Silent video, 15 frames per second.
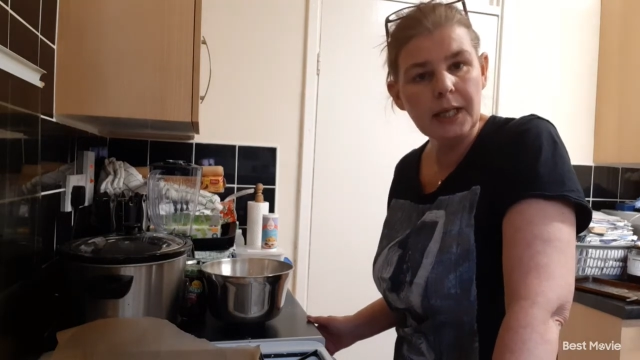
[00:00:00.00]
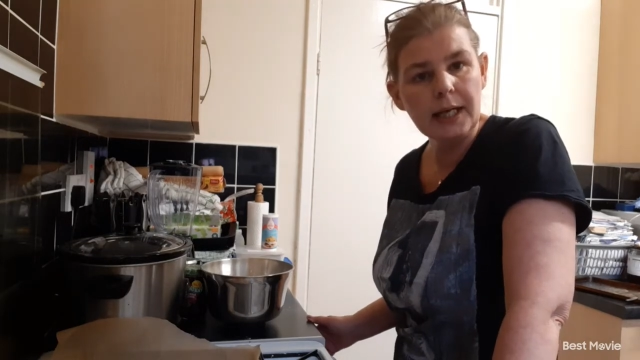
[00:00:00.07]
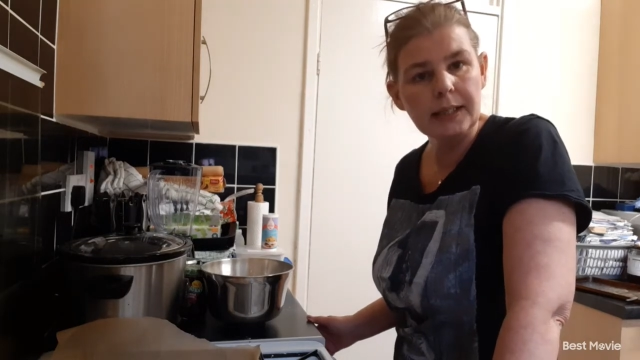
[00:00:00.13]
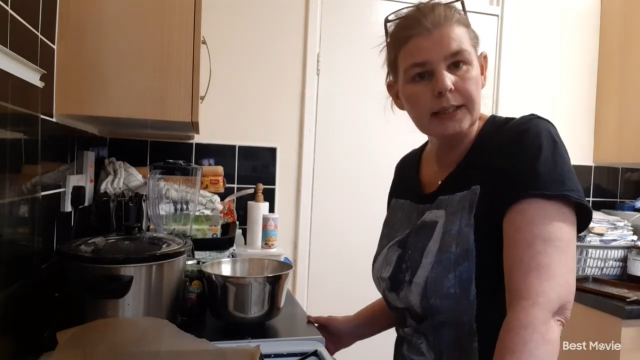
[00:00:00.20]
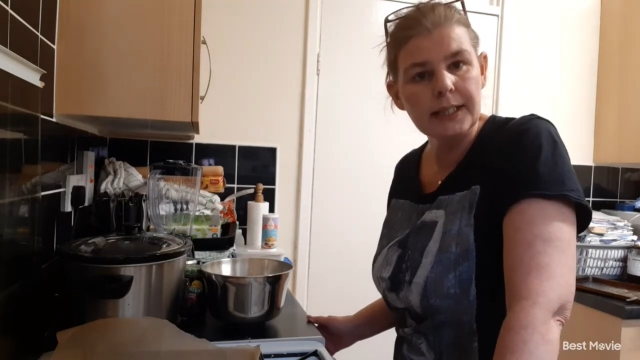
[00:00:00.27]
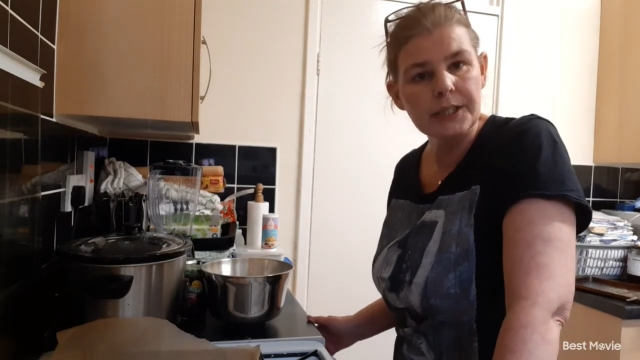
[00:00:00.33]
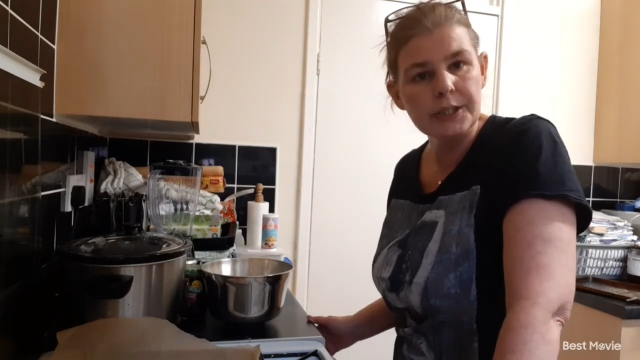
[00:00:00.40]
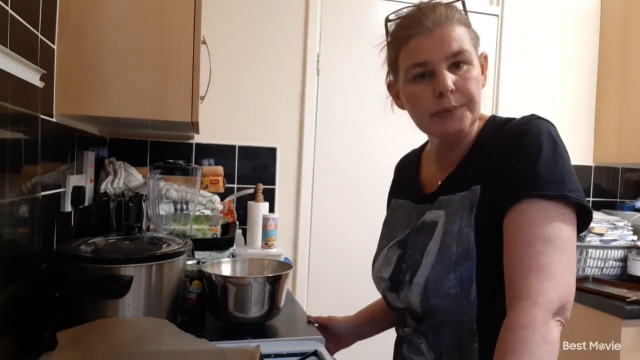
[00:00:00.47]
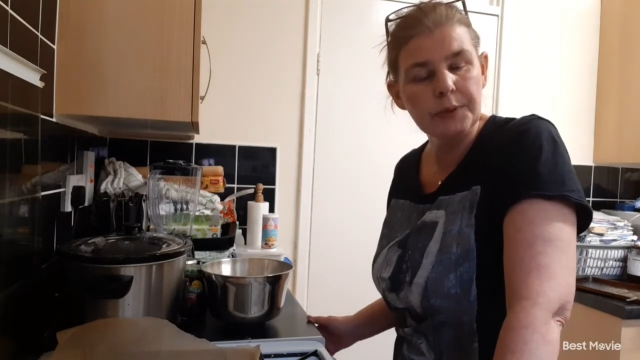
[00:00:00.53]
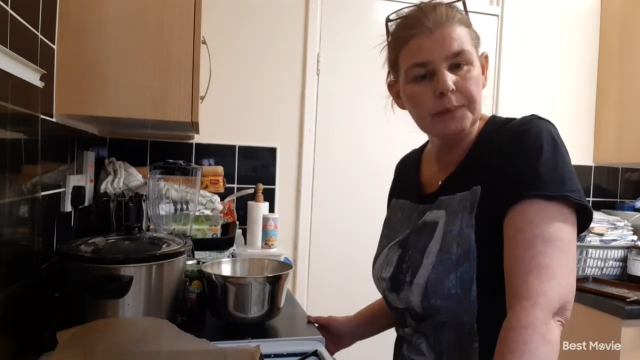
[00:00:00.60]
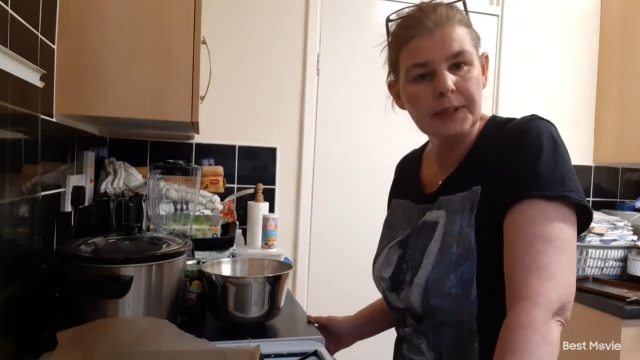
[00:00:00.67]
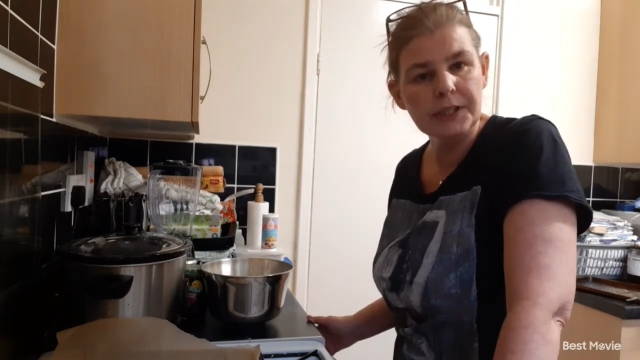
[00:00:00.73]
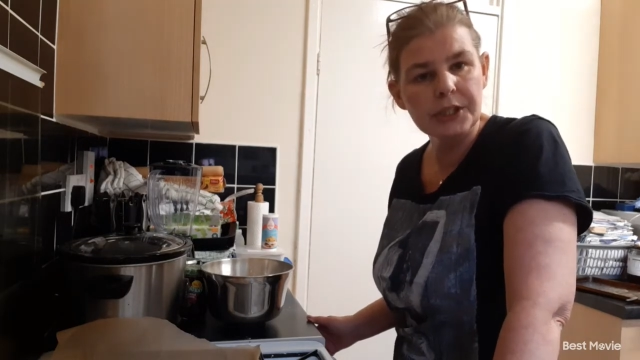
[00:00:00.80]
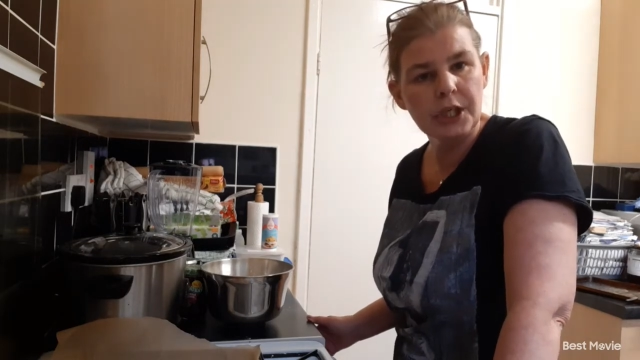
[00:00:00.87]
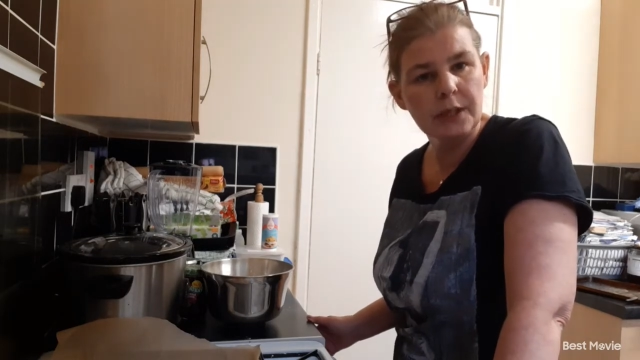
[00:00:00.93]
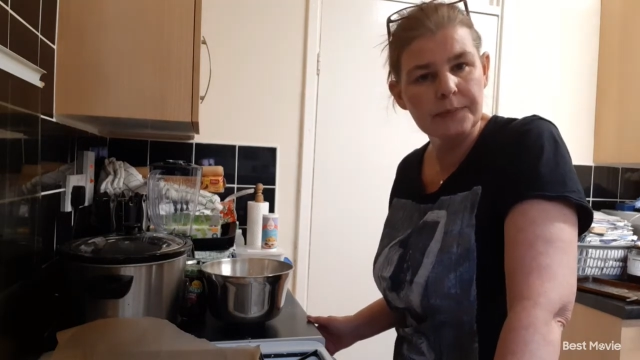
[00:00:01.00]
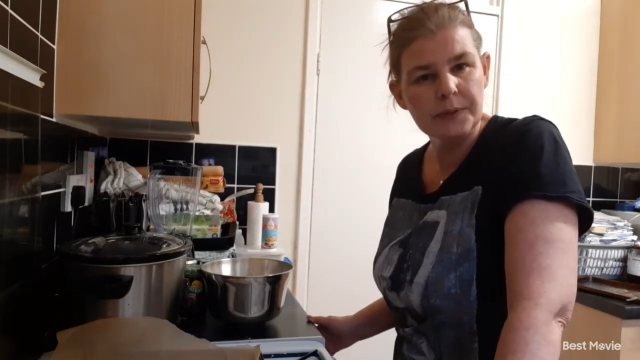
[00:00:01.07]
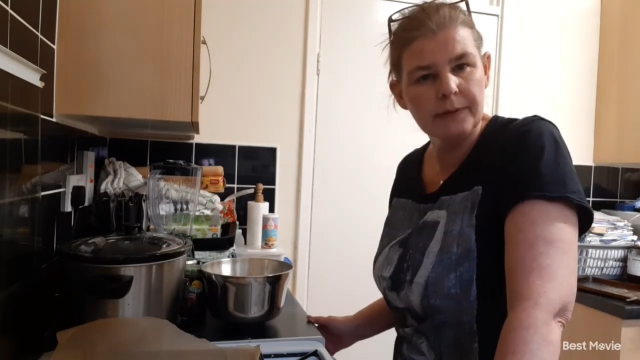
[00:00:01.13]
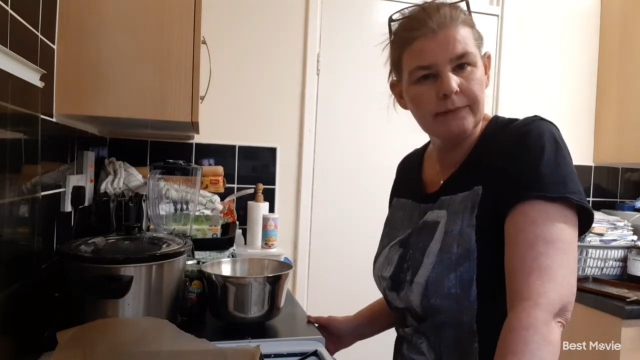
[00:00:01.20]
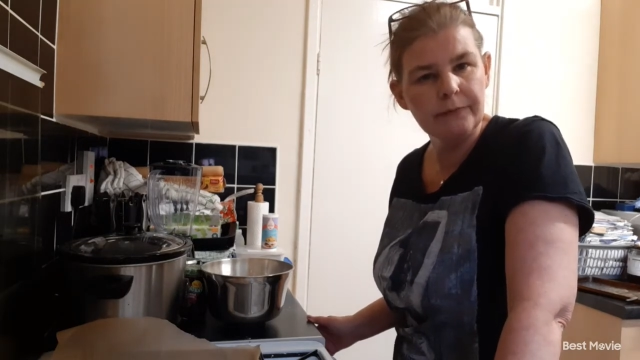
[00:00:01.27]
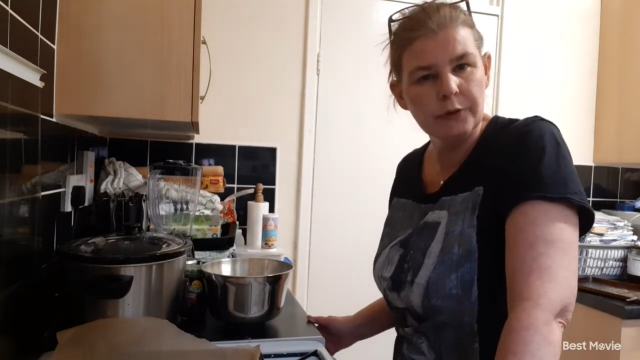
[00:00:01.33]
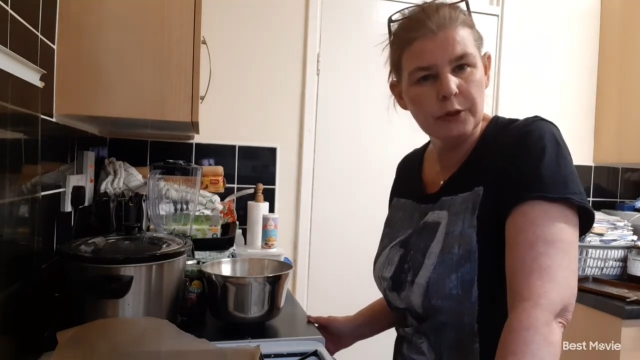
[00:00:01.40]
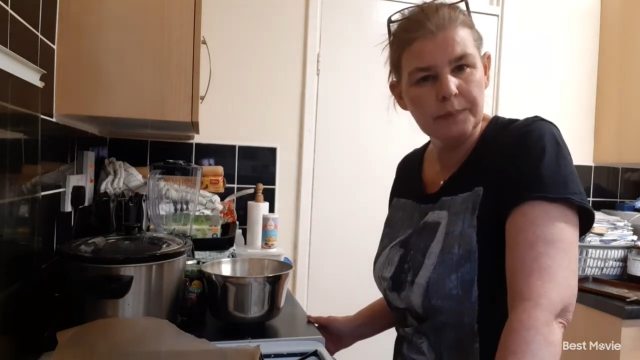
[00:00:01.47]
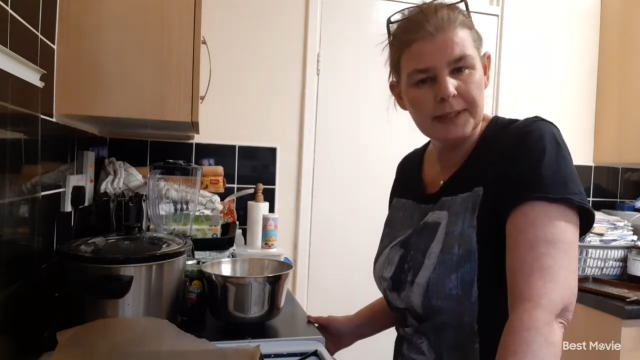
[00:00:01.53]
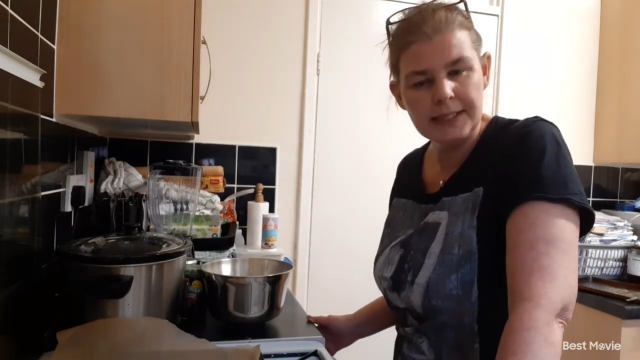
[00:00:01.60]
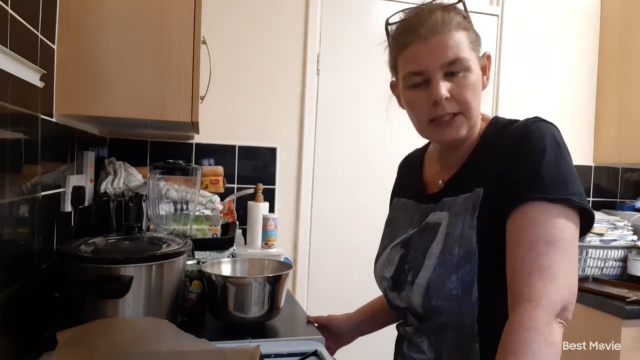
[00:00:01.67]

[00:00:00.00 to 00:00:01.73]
and then she put my charms on for me.